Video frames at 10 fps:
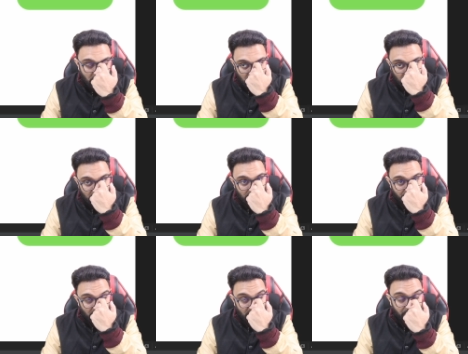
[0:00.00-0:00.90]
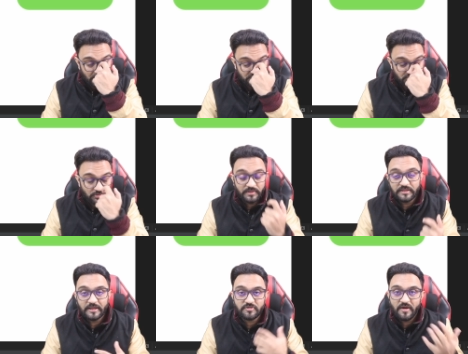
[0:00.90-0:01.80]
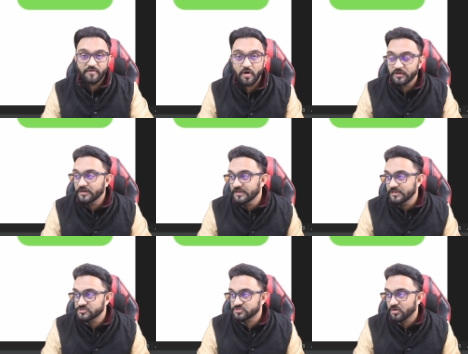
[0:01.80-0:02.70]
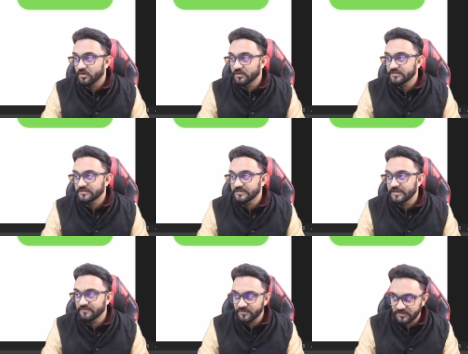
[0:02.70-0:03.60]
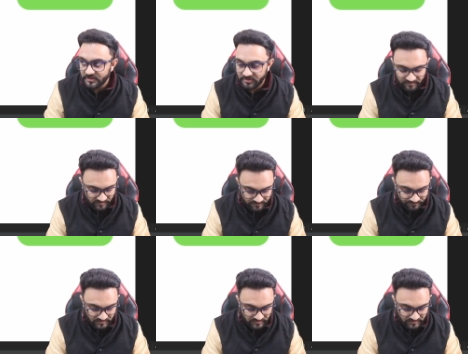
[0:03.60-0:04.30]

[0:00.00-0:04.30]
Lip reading: I'm assuming that you have already installed the NVIDIA driver.